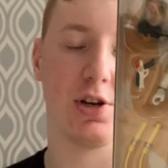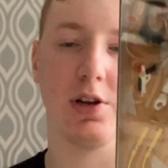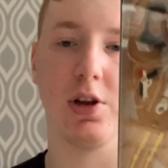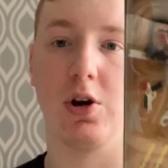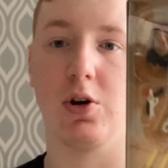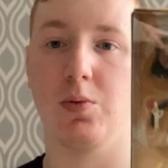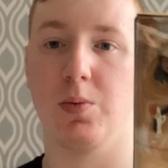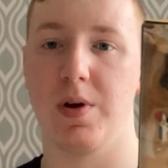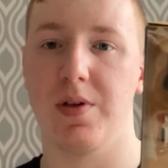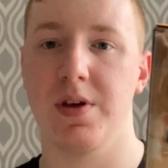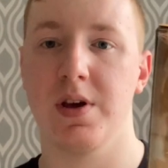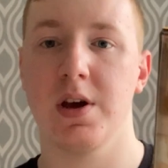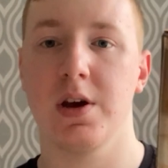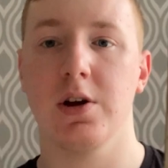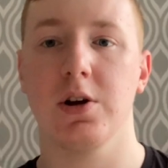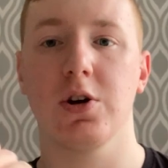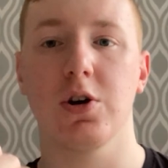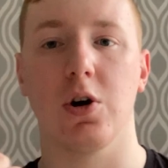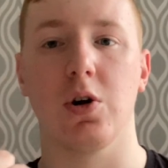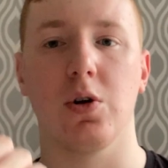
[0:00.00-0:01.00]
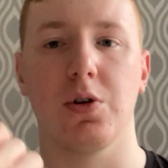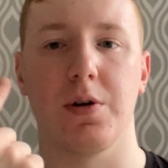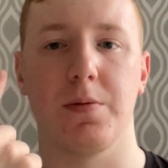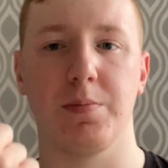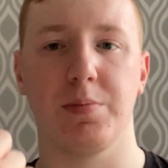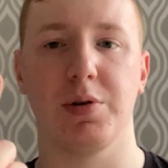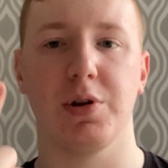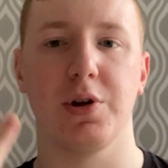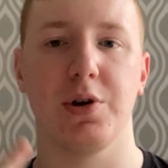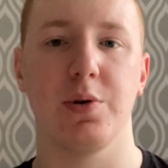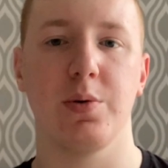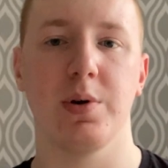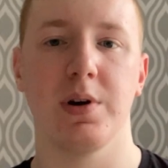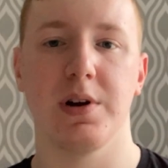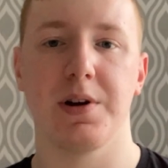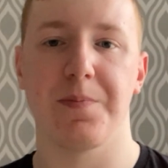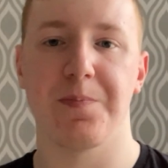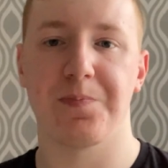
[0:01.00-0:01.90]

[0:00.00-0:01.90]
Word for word: along with gold and blue.